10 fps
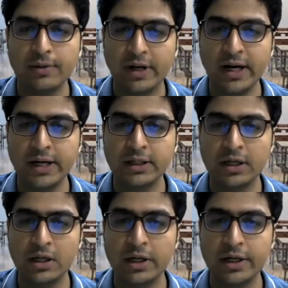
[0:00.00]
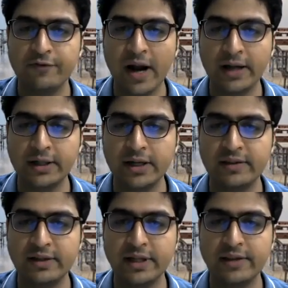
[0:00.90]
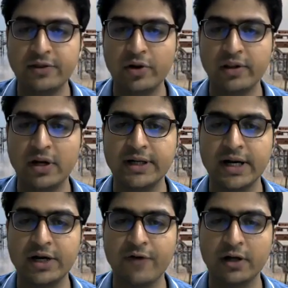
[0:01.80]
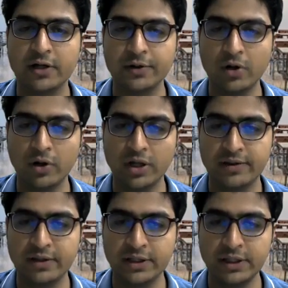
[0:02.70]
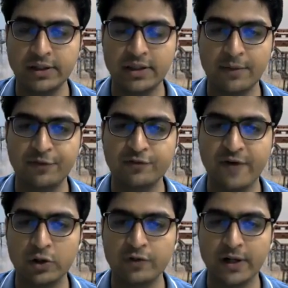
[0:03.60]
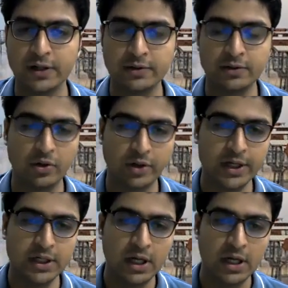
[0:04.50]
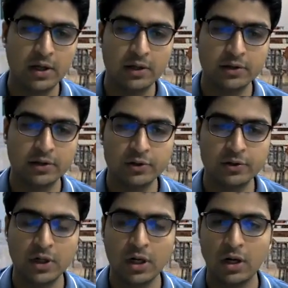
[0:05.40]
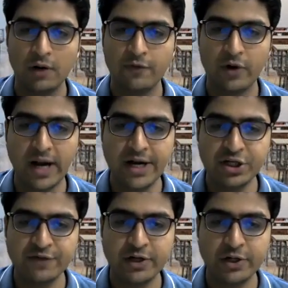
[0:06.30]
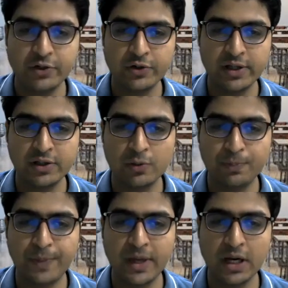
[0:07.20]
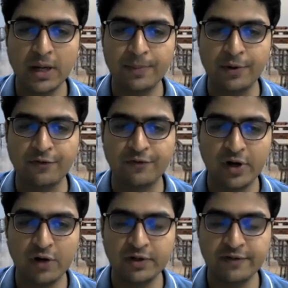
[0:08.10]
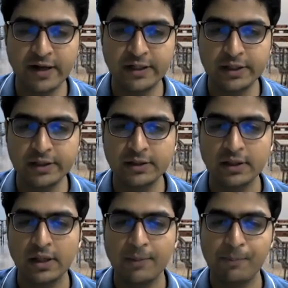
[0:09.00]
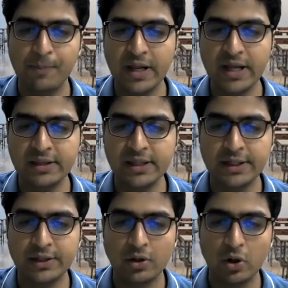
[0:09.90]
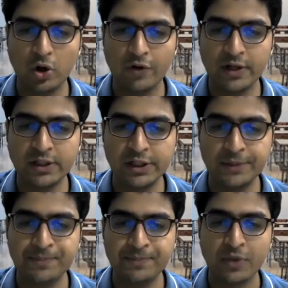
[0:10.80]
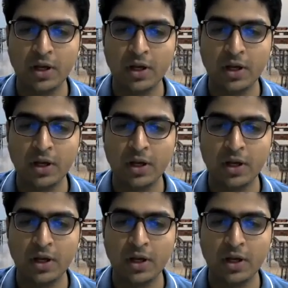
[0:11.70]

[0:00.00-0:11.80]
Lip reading: red colored vector is your resultant vector. Okay, this is the sum of two vectors. Okay, so for addition, what you do is you pick up one of the vectors, place it over the